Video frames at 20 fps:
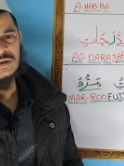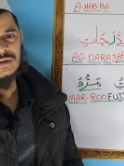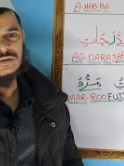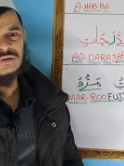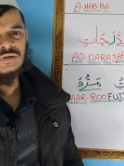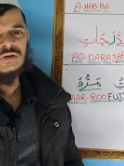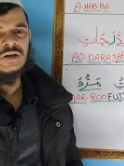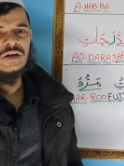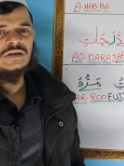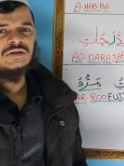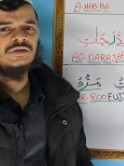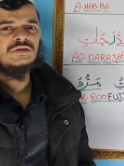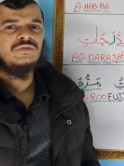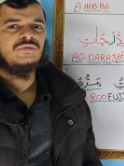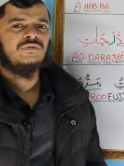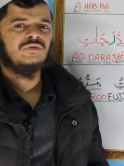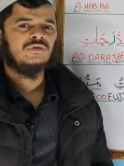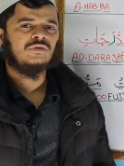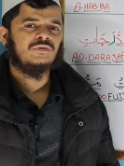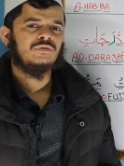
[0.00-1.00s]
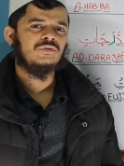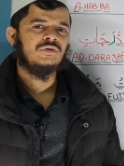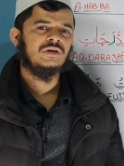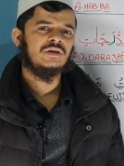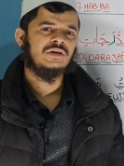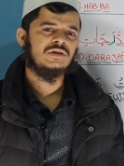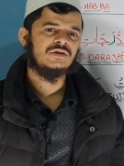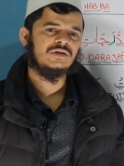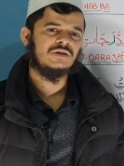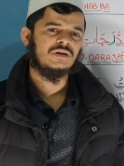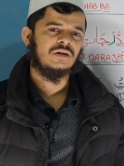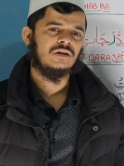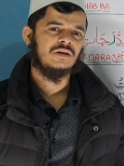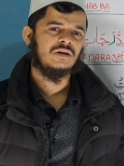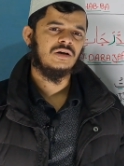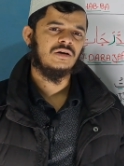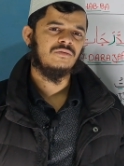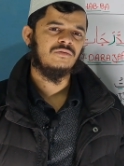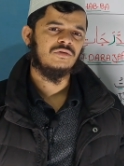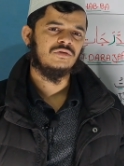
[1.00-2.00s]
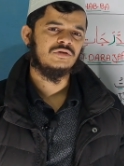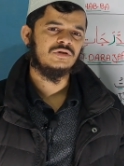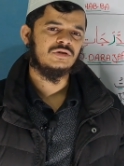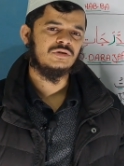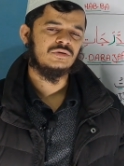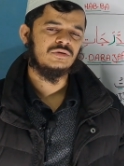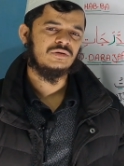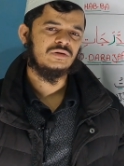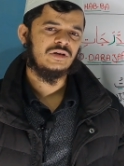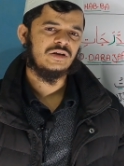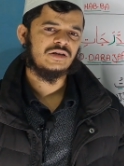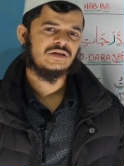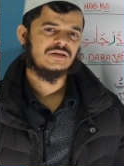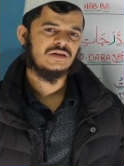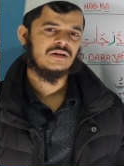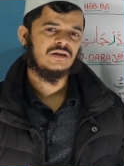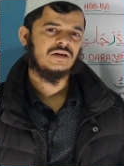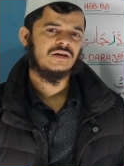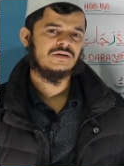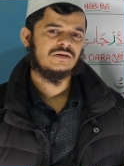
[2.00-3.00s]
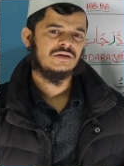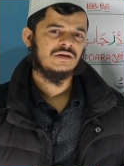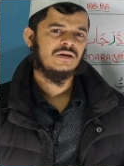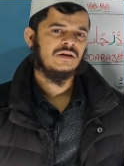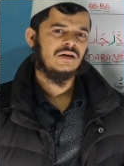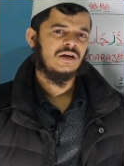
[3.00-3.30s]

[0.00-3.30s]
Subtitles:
So that's it for today, inshallah. I will see you in next class.